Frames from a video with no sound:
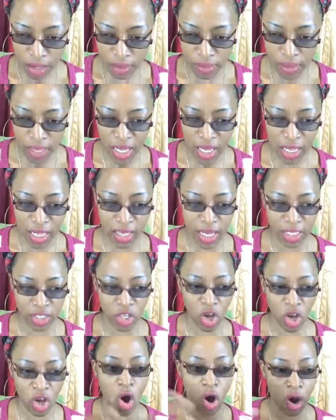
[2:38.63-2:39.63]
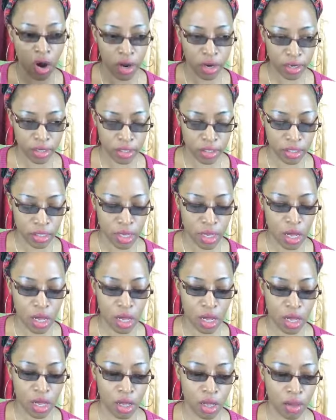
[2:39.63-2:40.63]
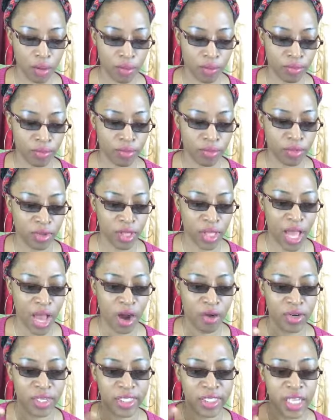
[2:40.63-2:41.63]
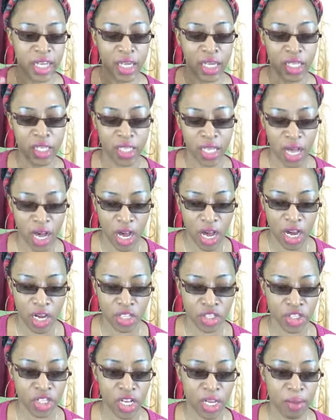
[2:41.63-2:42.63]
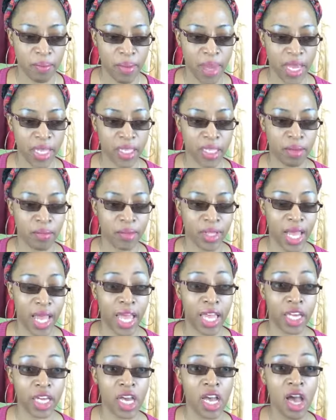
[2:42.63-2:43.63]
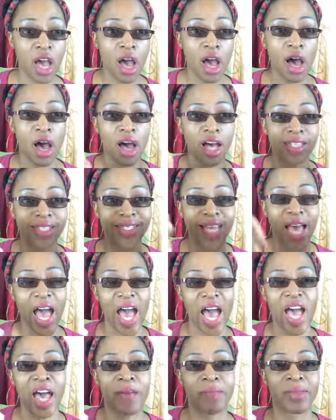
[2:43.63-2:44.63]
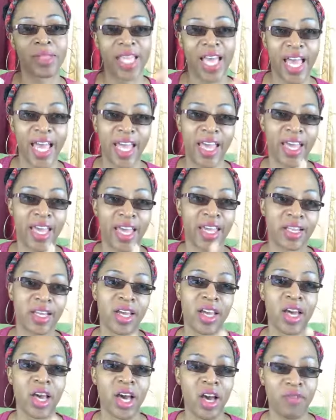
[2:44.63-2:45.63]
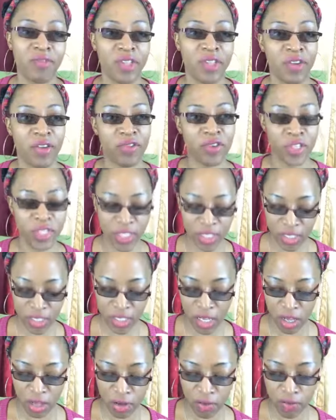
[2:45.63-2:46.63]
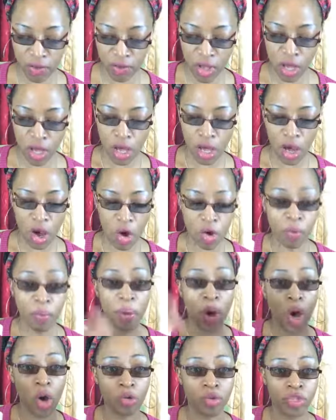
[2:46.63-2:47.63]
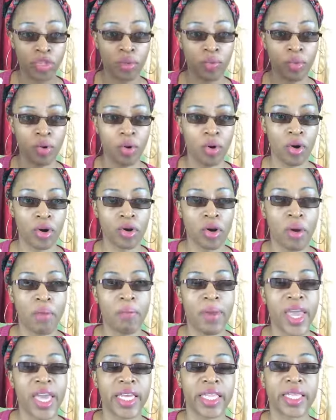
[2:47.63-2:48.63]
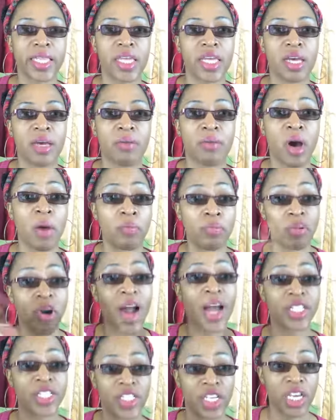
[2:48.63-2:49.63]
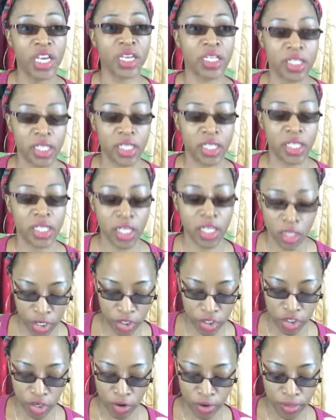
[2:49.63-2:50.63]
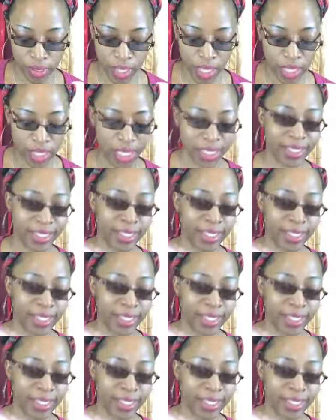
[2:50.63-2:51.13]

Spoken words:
thing that's art. I already said collage. They can make them like a timeline of different stuff on poster board, or make them a project dealing with a certain thing that's